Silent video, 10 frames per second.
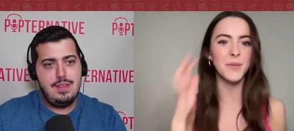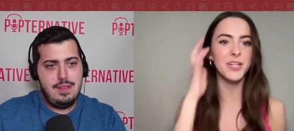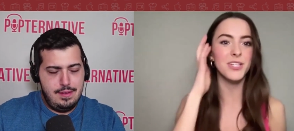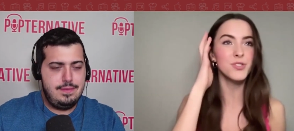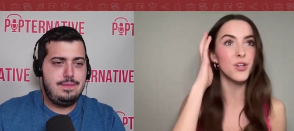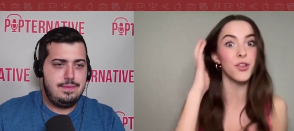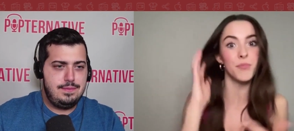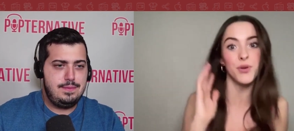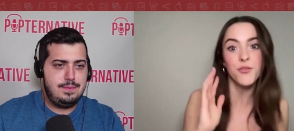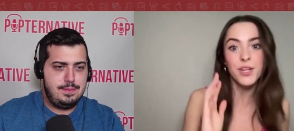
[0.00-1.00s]
Speaker 1: I mean, you saw the
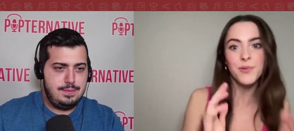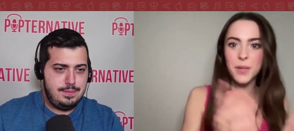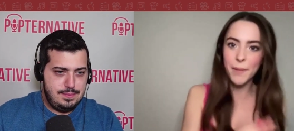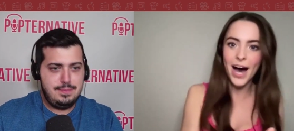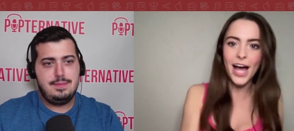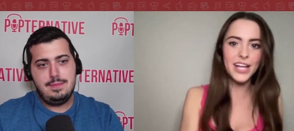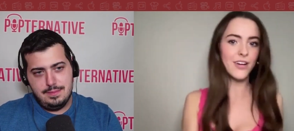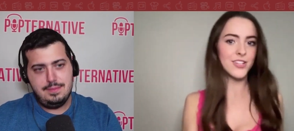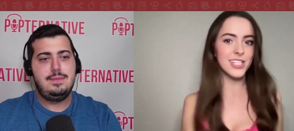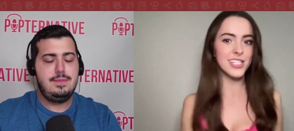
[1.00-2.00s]
movie with the pie, now
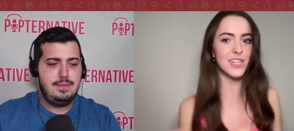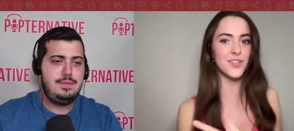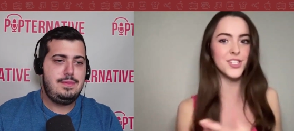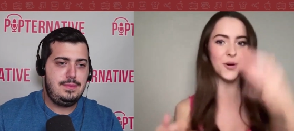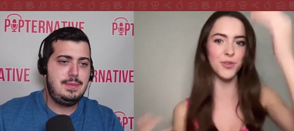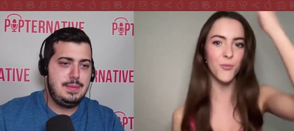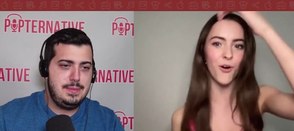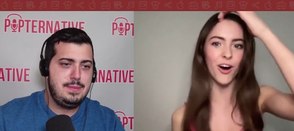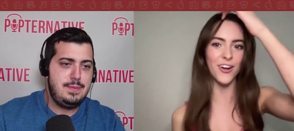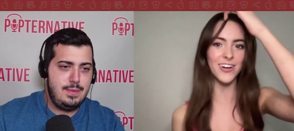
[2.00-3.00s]
you see the TV show with the
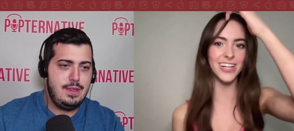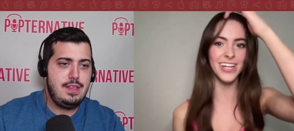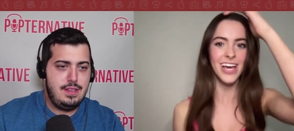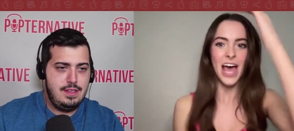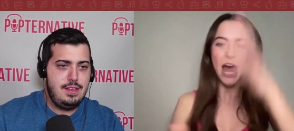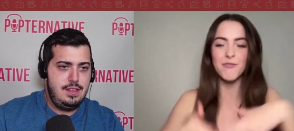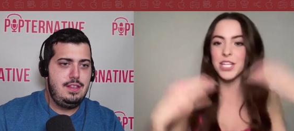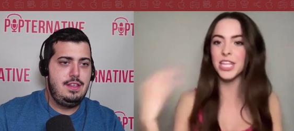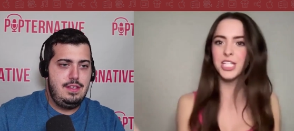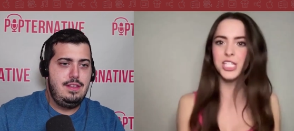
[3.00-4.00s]
water, and
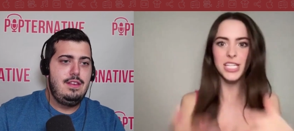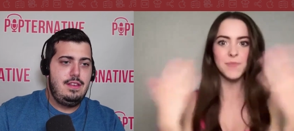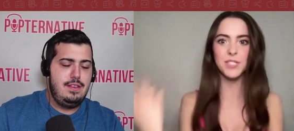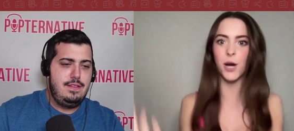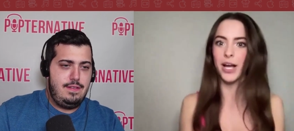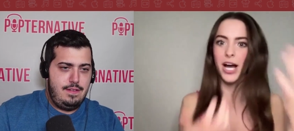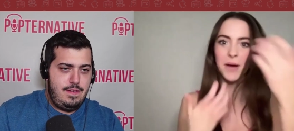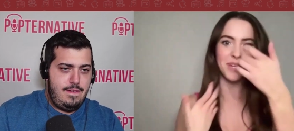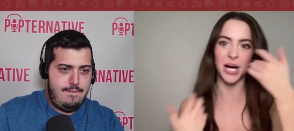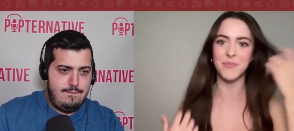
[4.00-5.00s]
everything just keeps going
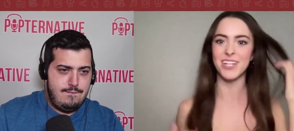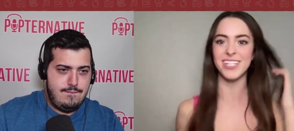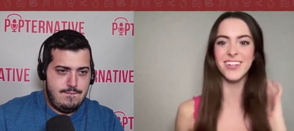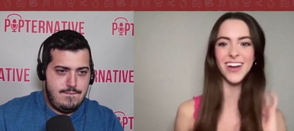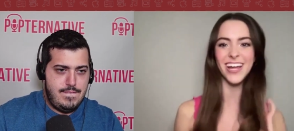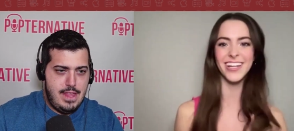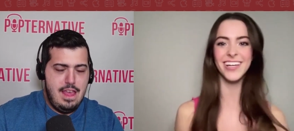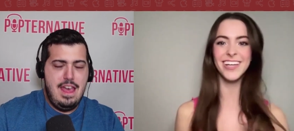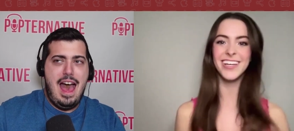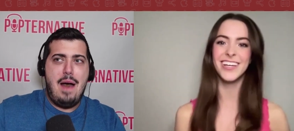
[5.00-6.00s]
up and up, and it's great.
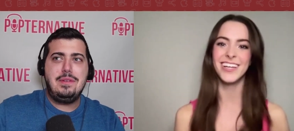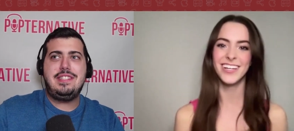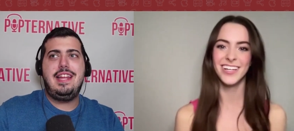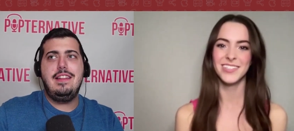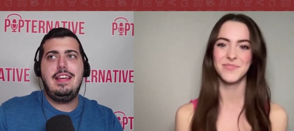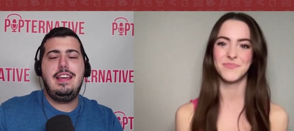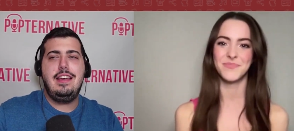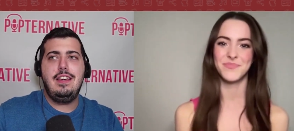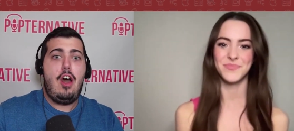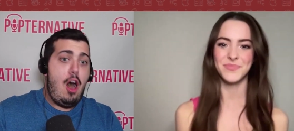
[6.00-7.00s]
Speaker 2: I was telling
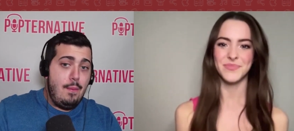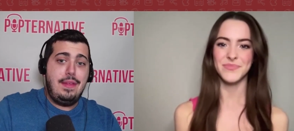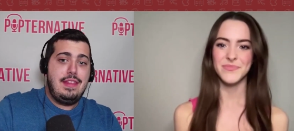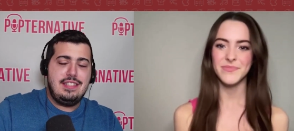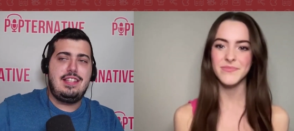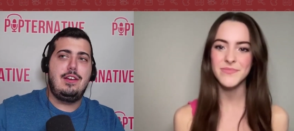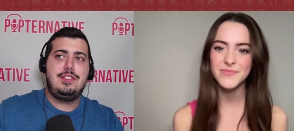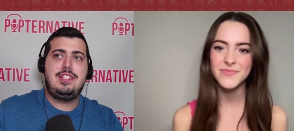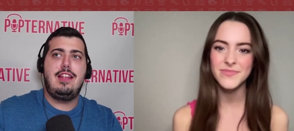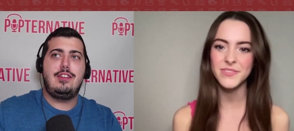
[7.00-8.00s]
Aubin this, and I was
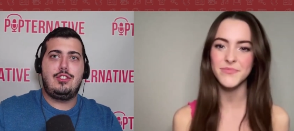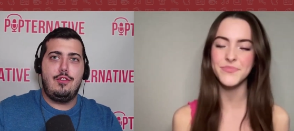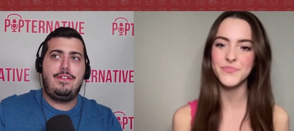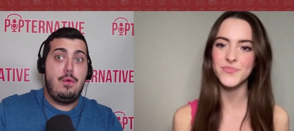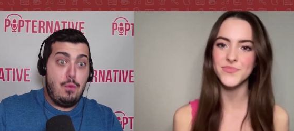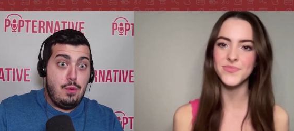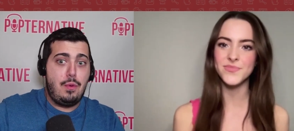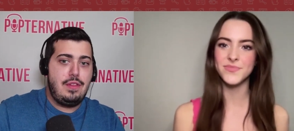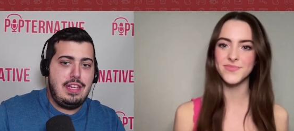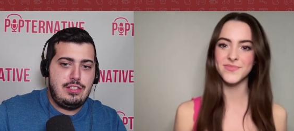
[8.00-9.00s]
telling Sophia Woodward
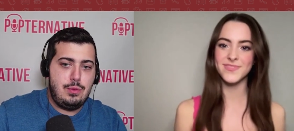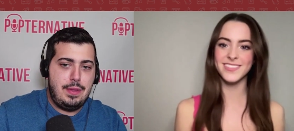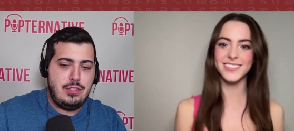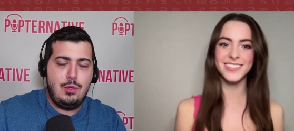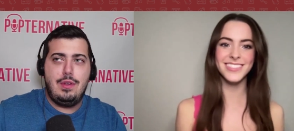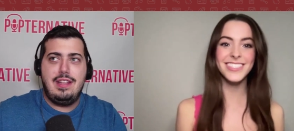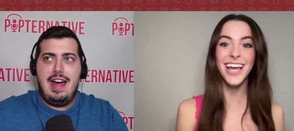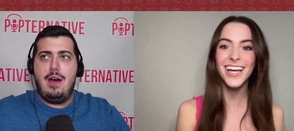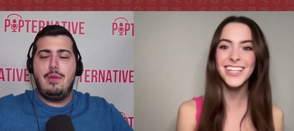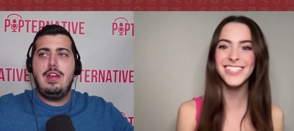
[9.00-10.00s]
this, who plays Luna
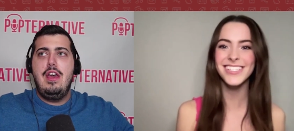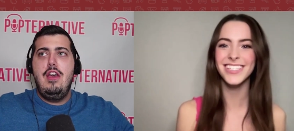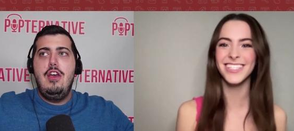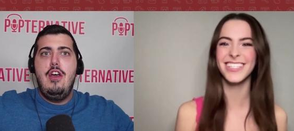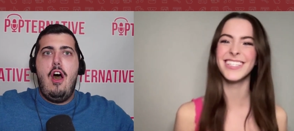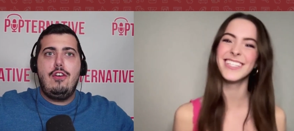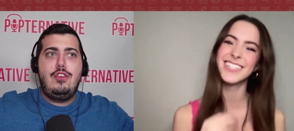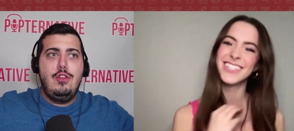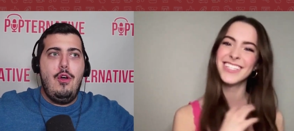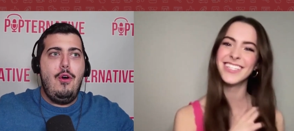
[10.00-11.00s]
Aloud. You
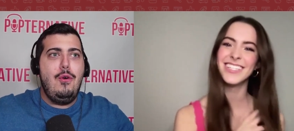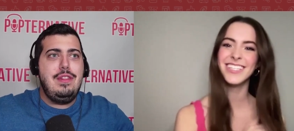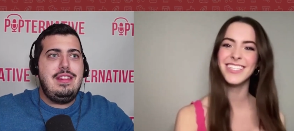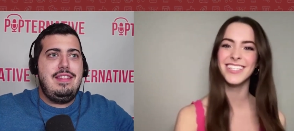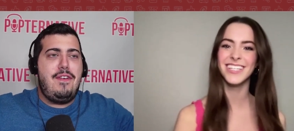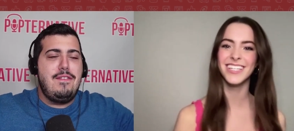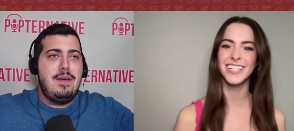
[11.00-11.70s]
know from the